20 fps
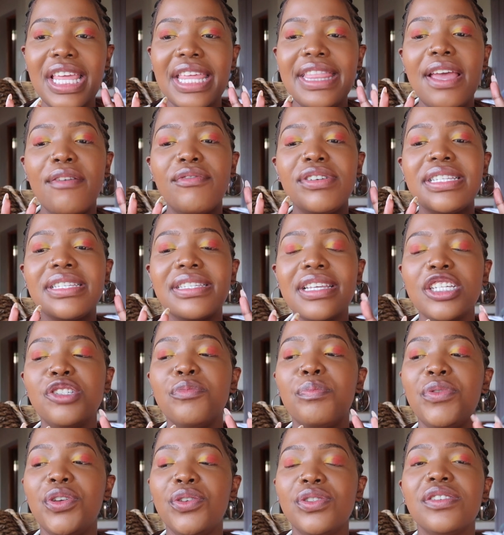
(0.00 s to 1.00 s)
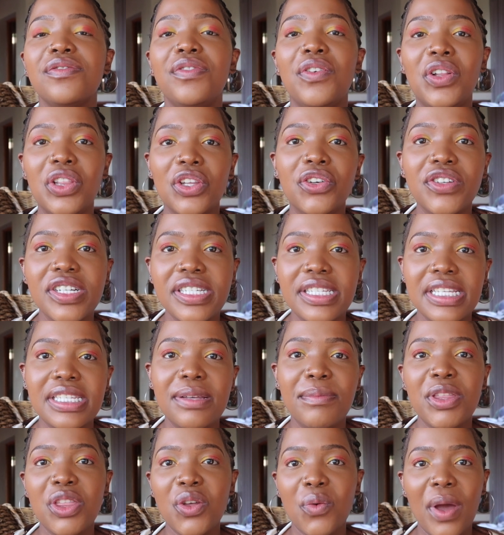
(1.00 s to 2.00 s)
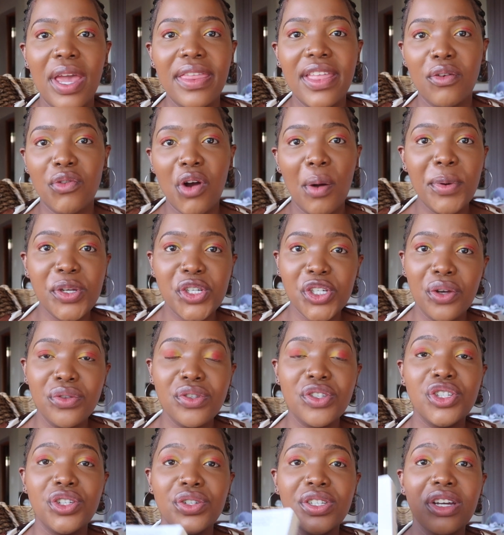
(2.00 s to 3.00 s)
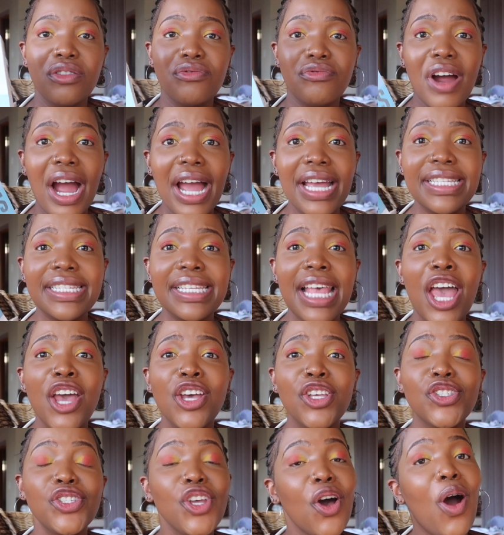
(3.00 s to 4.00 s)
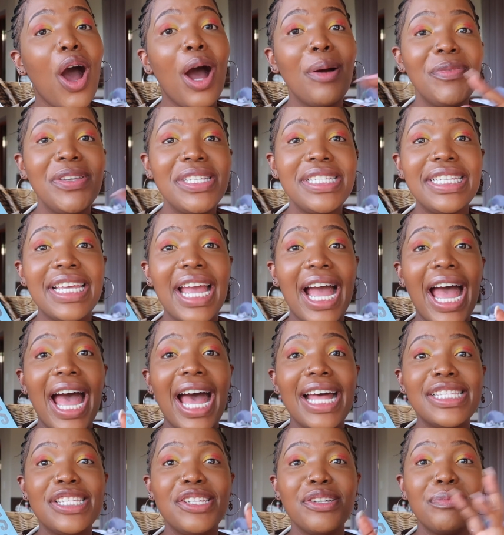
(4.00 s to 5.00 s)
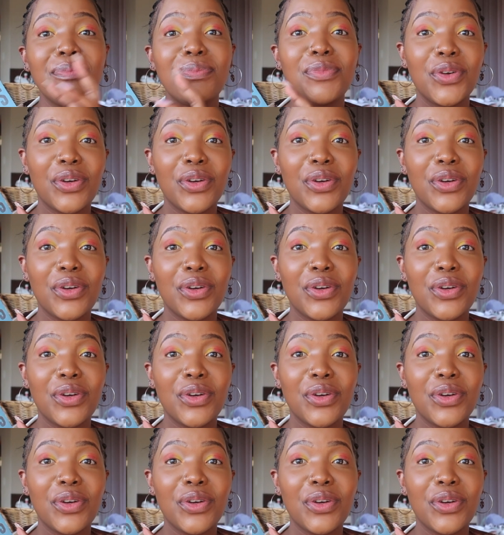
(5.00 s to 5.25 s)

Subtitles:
there is such beautiful lyricism in the way that Robert Jones Jr. writes. So obviously I had to